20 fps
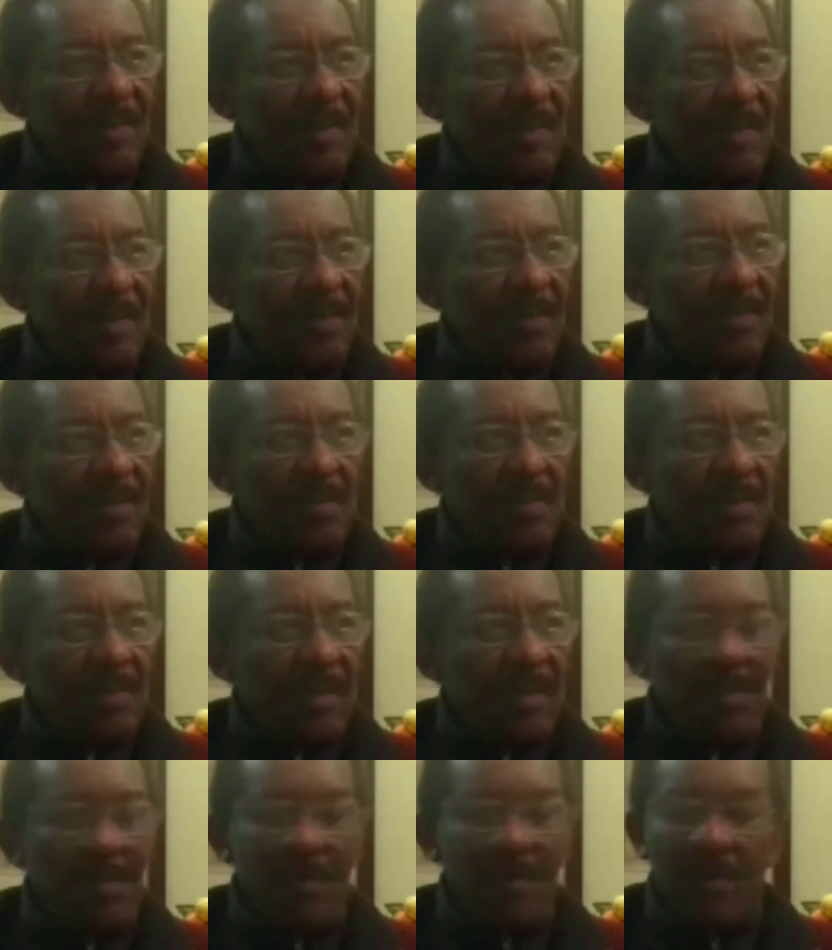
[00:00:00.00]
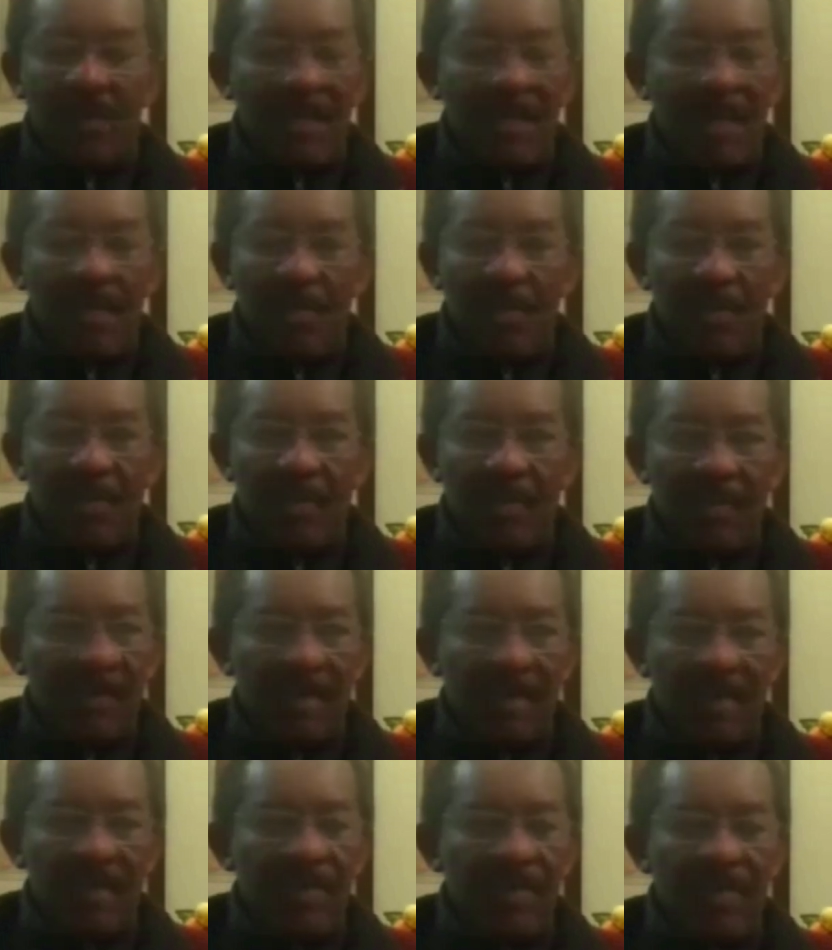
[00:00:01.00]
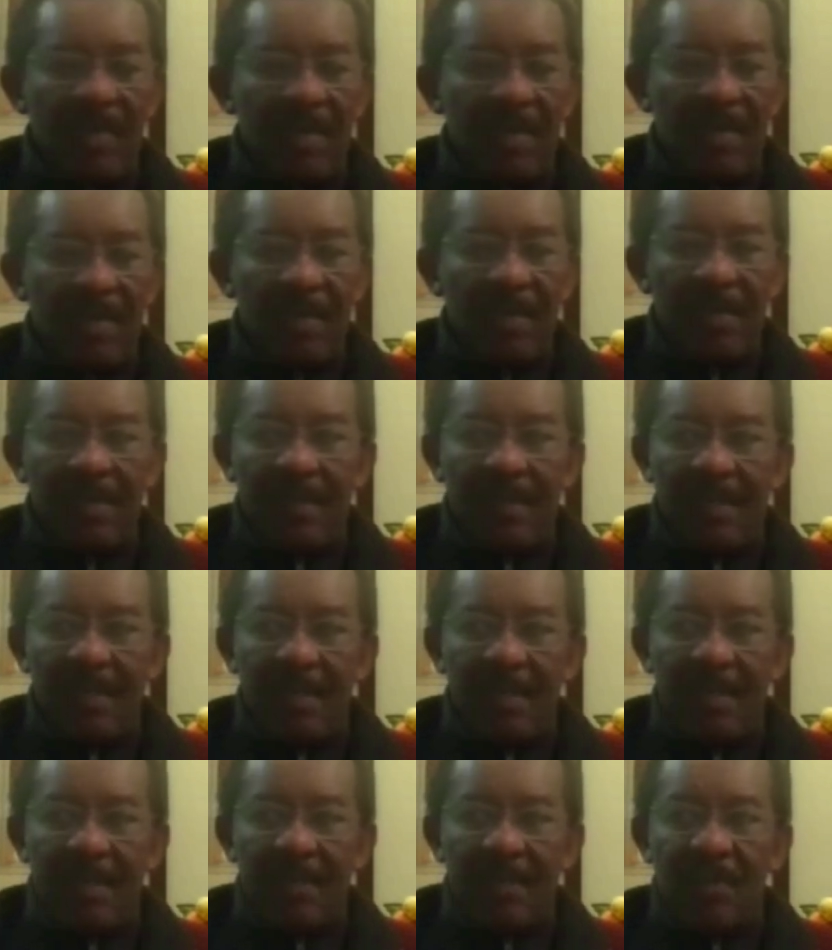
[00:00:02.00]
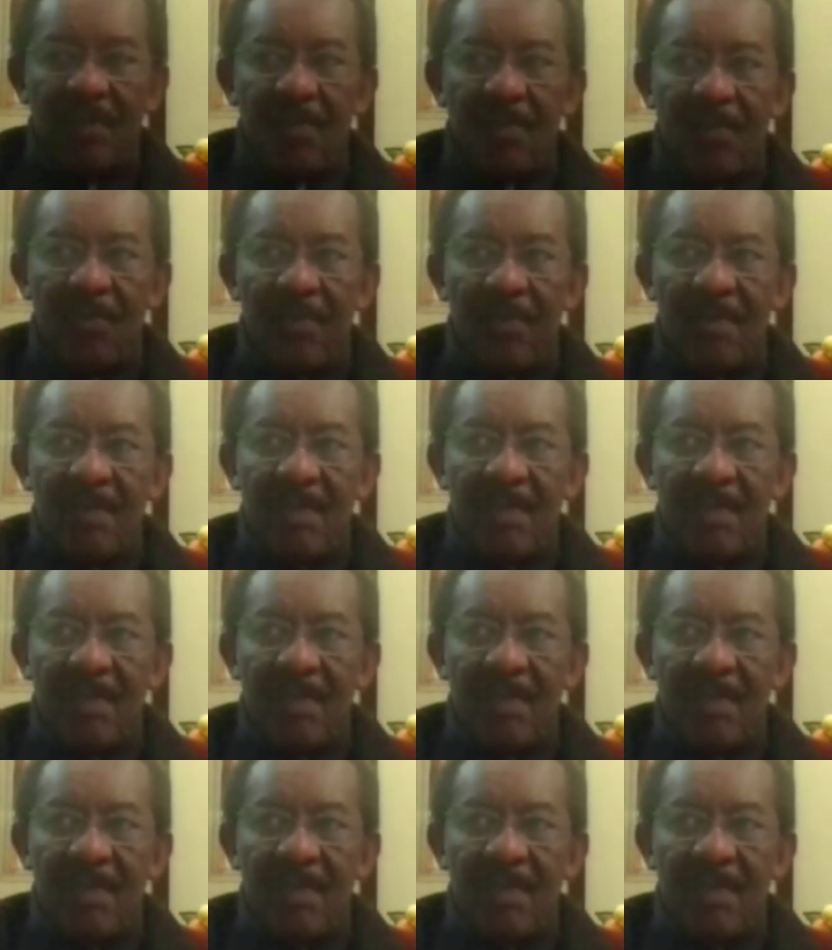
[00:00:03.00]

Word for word: And she was like on top of everybody. So